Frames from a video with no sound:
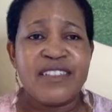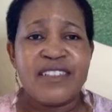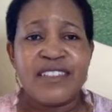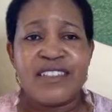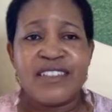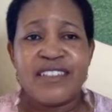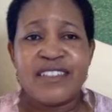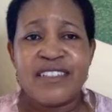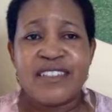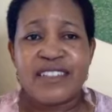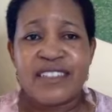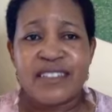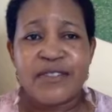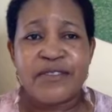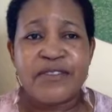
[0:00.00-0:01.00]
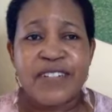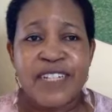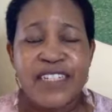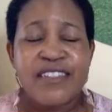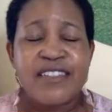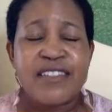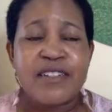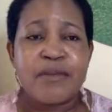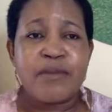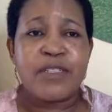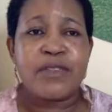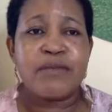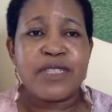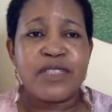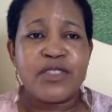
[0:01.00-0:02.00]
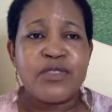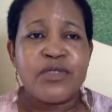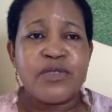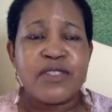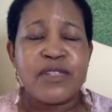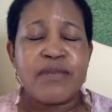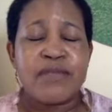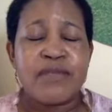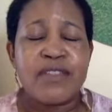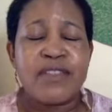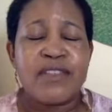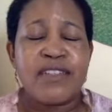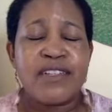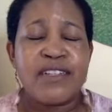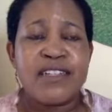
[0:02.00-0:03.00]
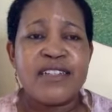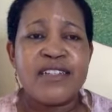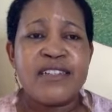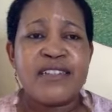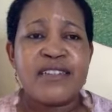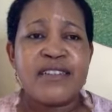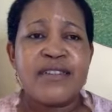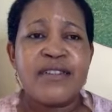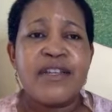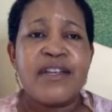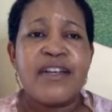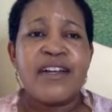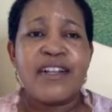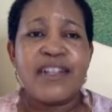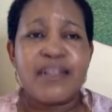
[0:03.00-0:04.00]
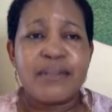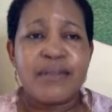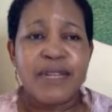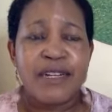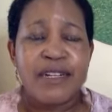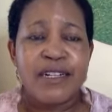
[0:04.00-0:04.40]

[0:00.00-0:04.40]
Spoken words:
And find someone, but do something. There is help